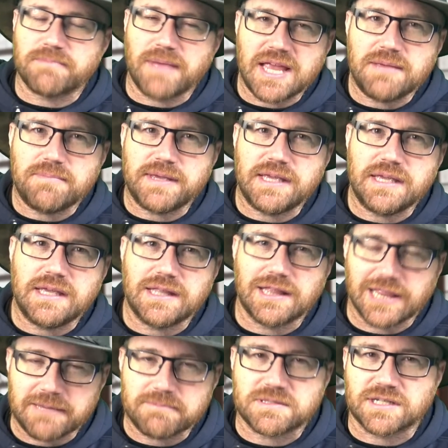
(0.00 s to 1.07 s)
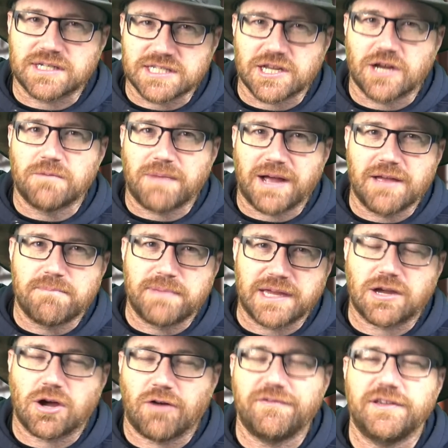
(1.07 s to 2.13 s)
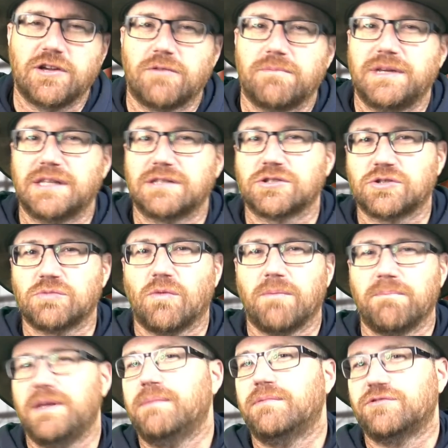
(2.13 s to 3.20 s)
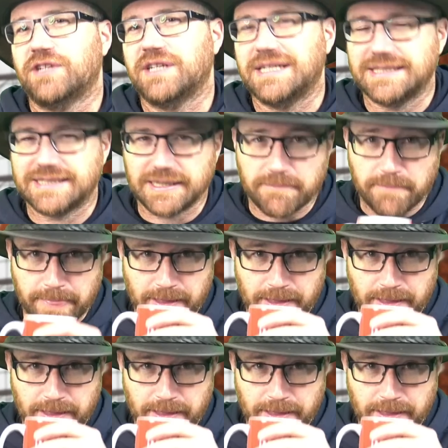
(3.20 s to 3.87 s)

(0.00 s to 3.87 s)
Maybe Lipton is owned by a big coffee company that doesn't want people drinking tea.